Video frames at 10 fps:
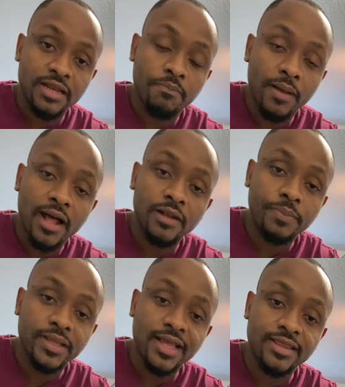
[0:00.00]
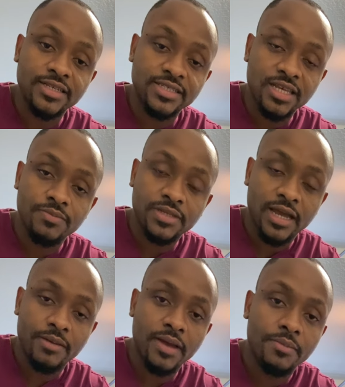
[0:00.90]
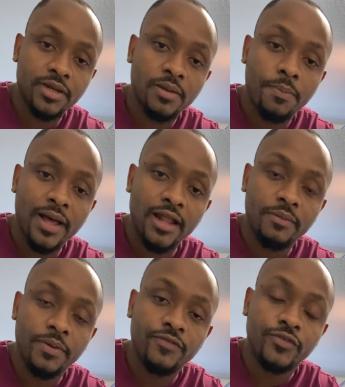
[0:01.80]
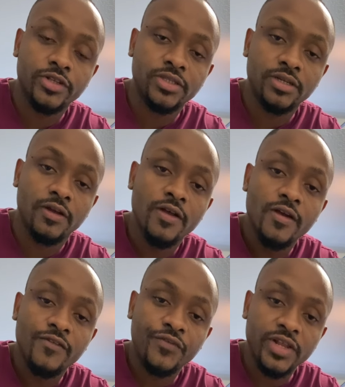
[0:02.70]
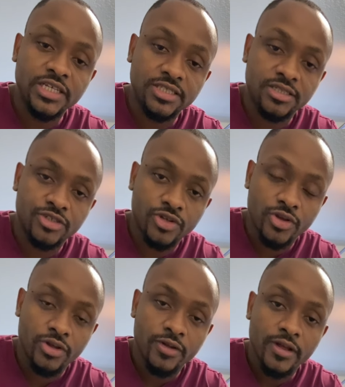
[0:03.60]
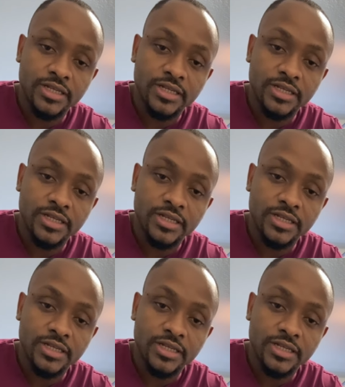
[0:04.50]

palpate at the same time. I'm gonna palpate for the flexor